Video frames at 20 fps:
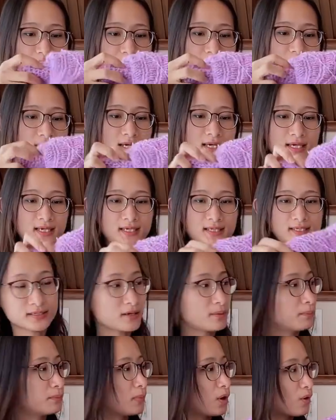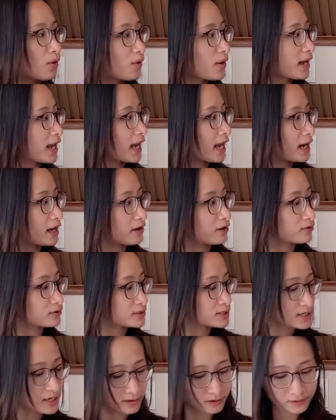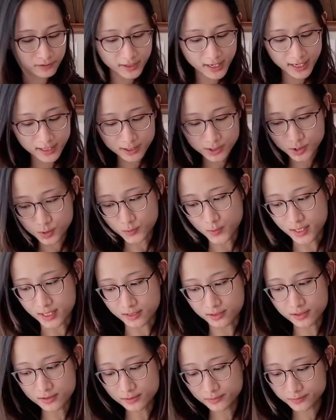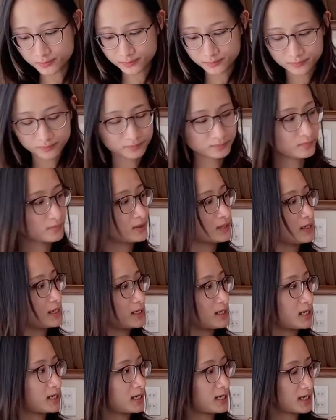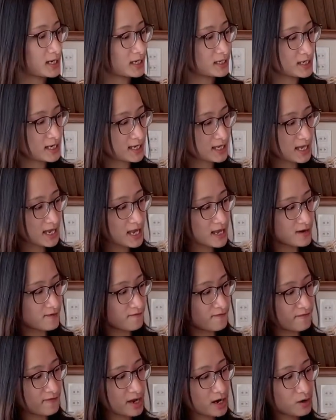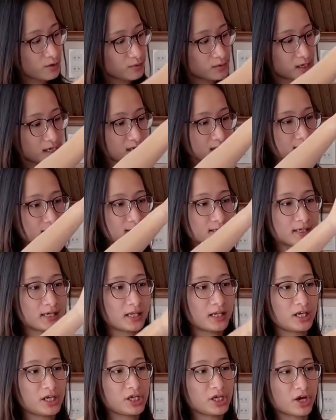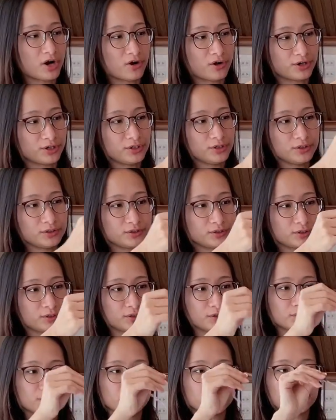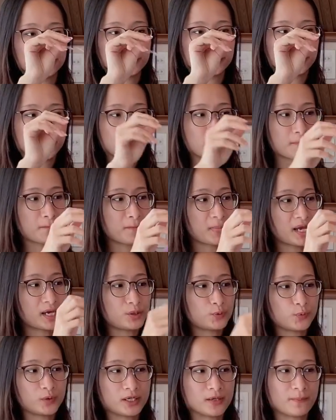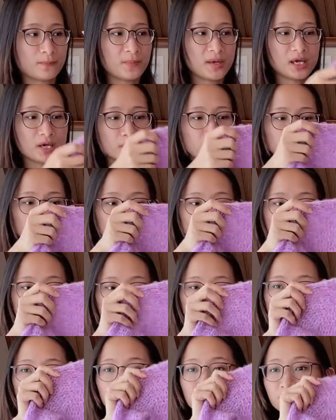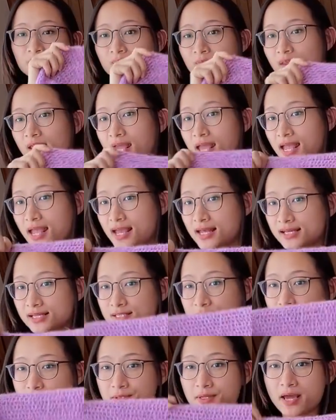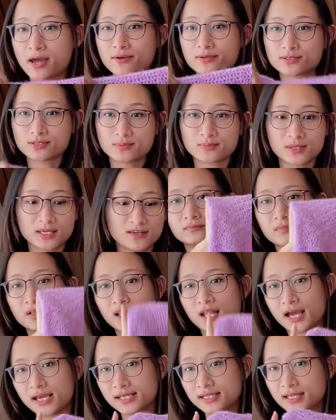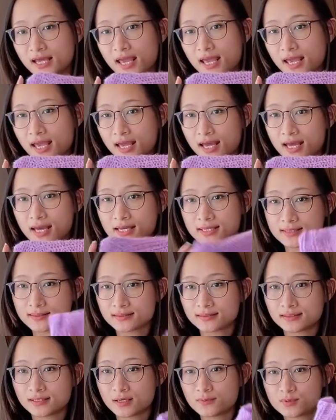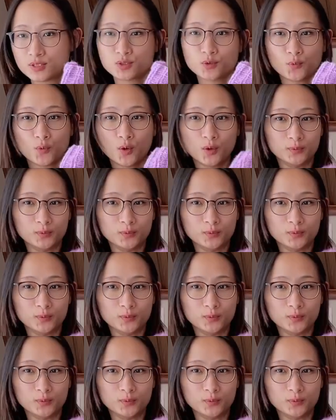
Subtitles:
one is a mohair turtleneck sweater. And again, very skinny yarn made with a big hook. And it turned out to be light and keeps you